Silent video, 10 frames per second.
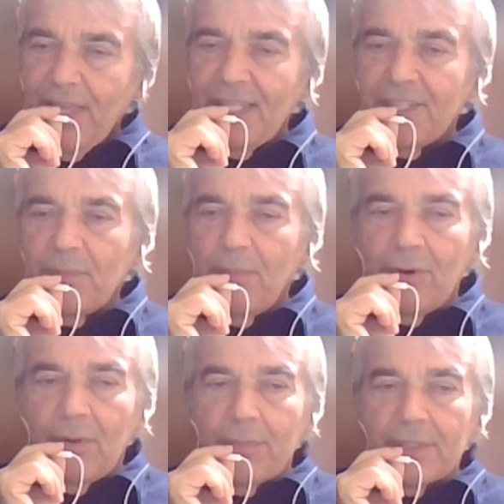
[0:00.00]
at the
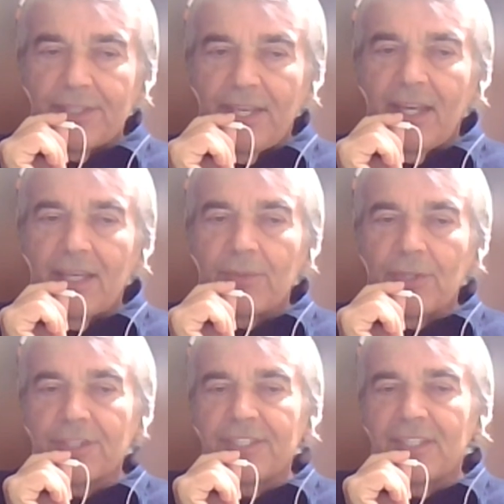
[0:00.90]
moment, I am
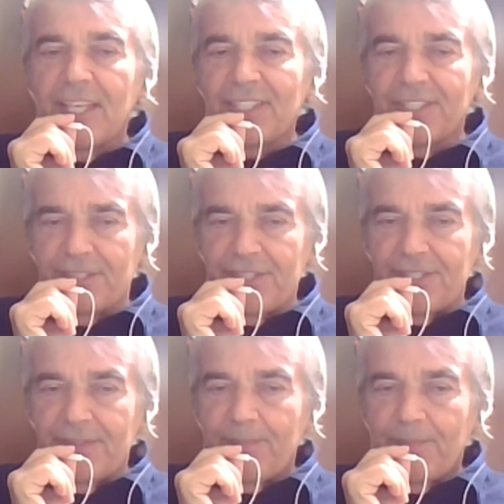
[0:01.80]
not in Athens.